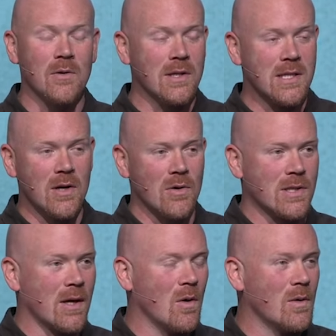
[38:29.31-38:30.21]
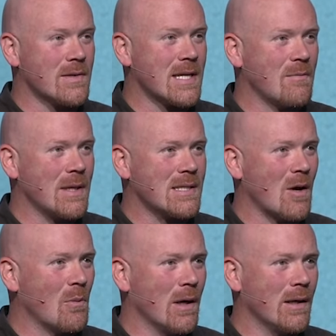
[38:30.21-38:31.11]
this years ago. It would have saved me
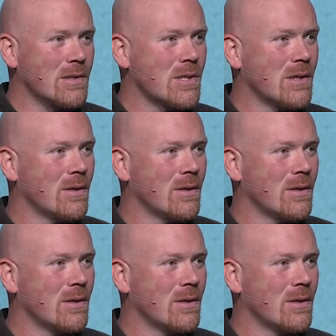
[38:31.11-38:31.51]
so much.